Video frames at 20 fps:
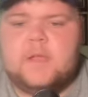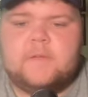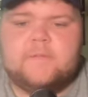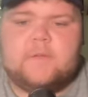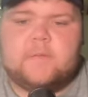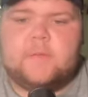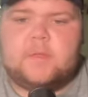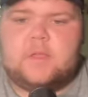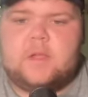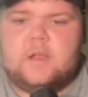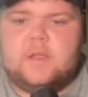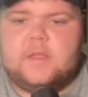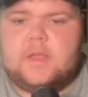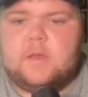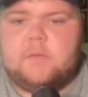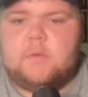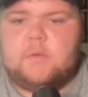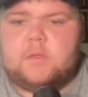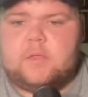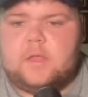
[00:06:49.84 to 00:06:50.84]
from the start of the
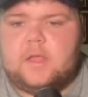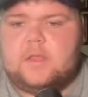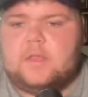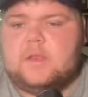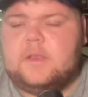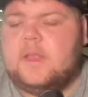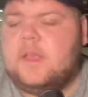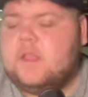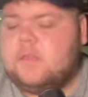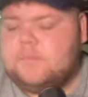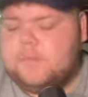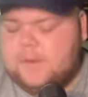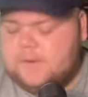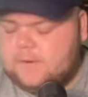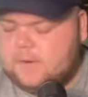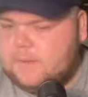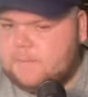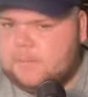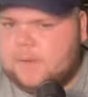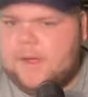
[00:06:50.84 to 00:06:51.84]
NRL season. It's
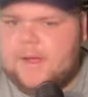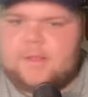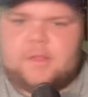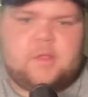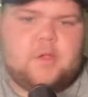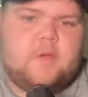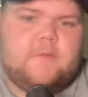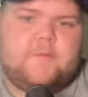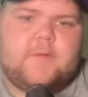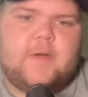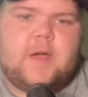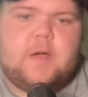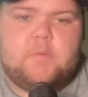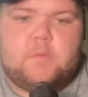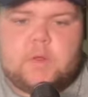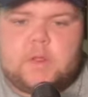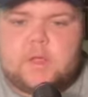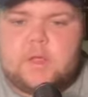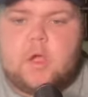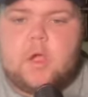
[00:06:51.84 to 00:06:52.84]
been a blast so far.
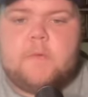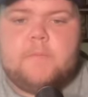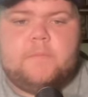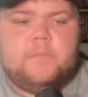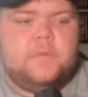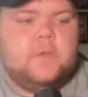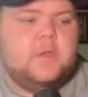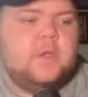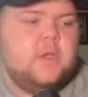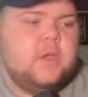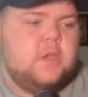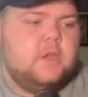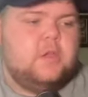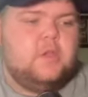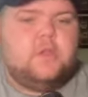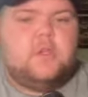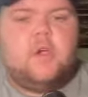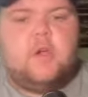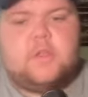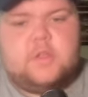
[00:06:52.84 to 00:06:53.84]
Really hope
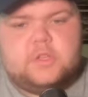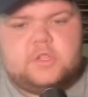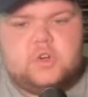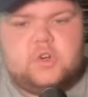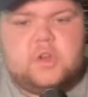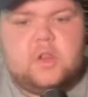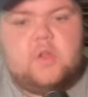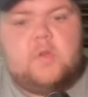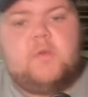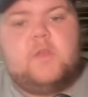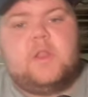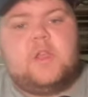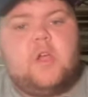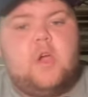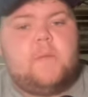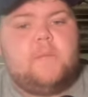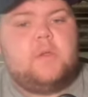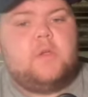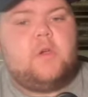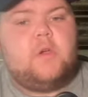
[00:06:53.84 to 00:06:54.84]
you guys enjoyed it. I really
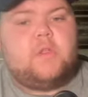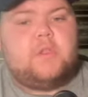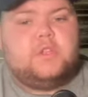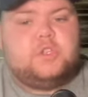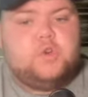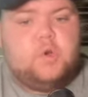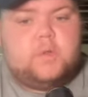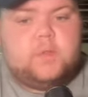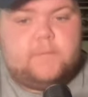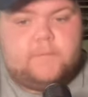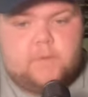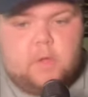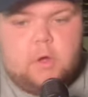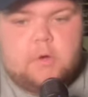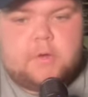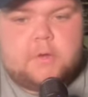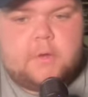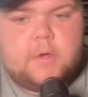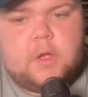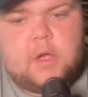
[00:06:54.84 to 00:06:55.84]
hope you guys enjoyed the
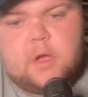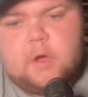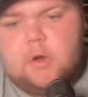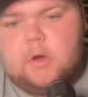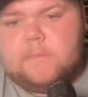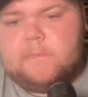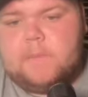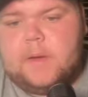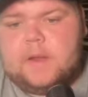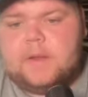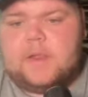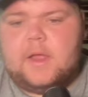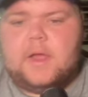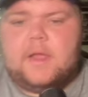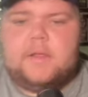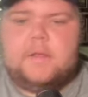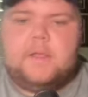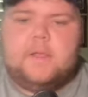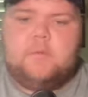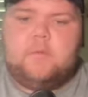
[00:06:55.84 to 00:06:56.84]
vlog on
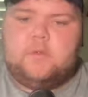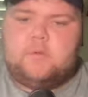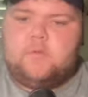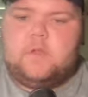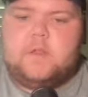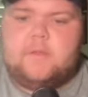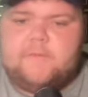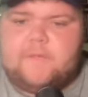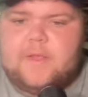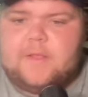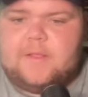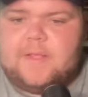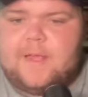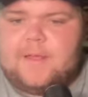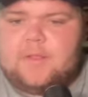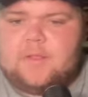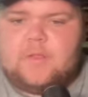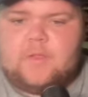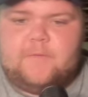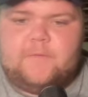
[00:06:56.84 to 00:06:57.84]
Monday. It was really
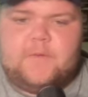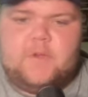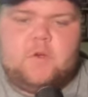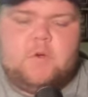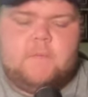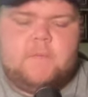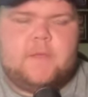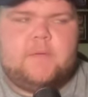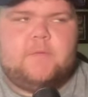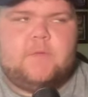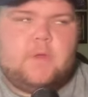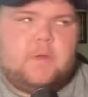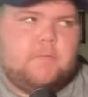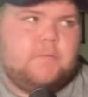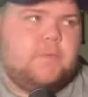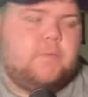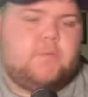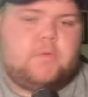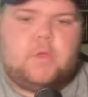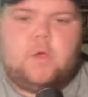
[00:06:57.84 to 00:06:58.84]
fantastic. The film, even though
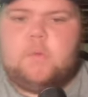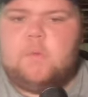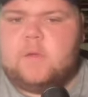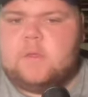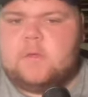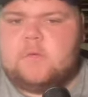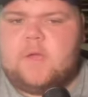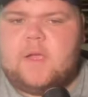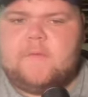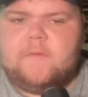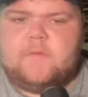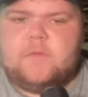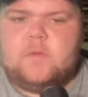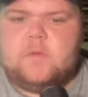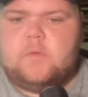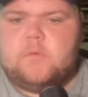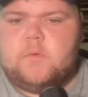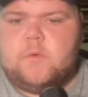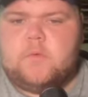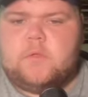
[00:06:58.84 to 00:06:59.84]
the result wasn't great for
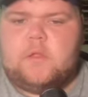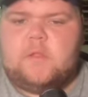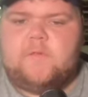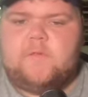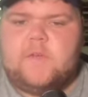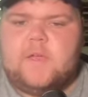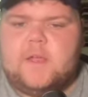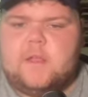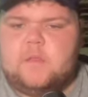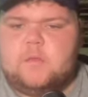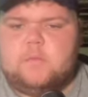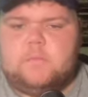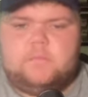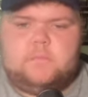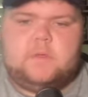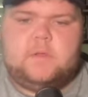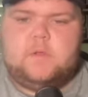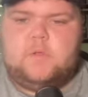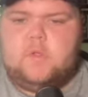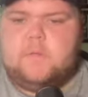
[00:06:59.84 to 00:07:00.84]
you Roosters fans,
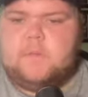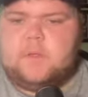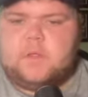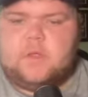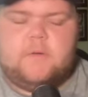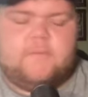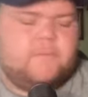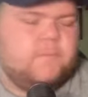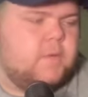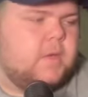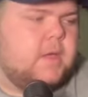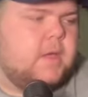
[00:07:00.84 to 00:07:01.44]
including myself.